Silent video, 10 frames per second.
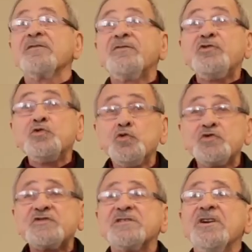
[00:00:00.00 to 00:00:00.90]

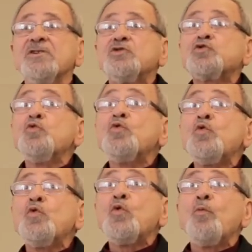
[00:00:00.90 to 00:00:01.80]
refused
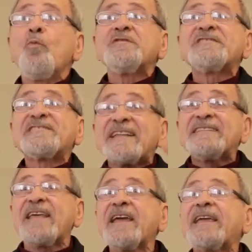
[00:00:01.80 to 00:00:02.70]
to
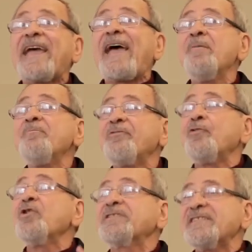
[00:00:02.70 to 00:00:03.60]
set a camp
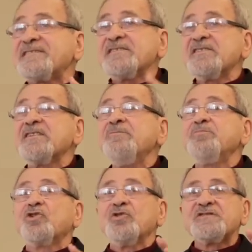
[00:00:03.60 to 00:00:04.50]
for the Syrian
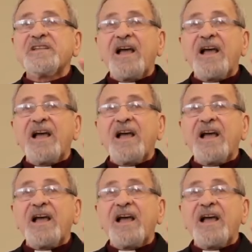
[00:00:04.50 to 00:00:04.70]
because